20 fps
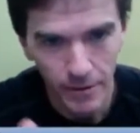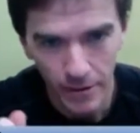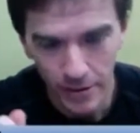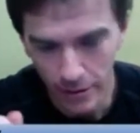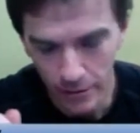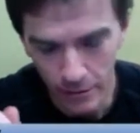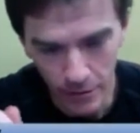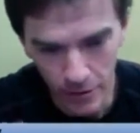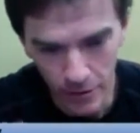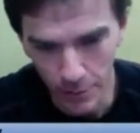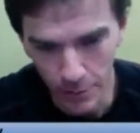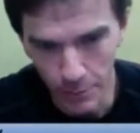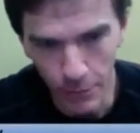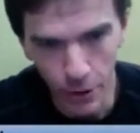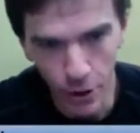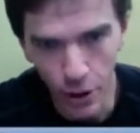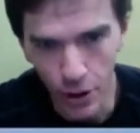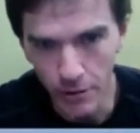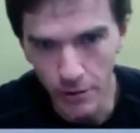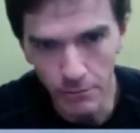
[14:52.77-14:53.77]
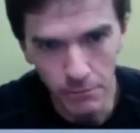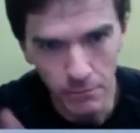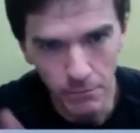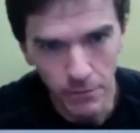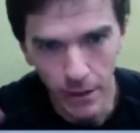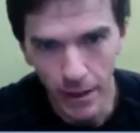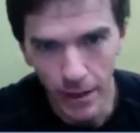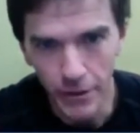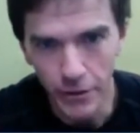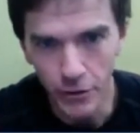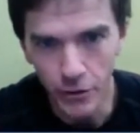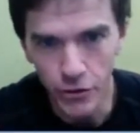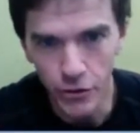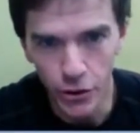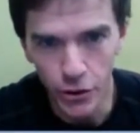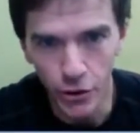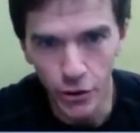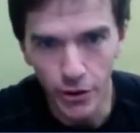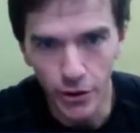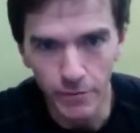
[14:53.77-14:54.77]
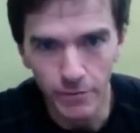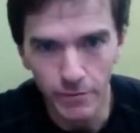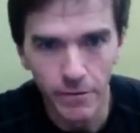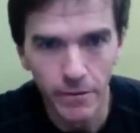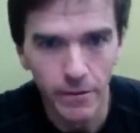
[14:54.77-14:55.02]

it on, and you're shooting.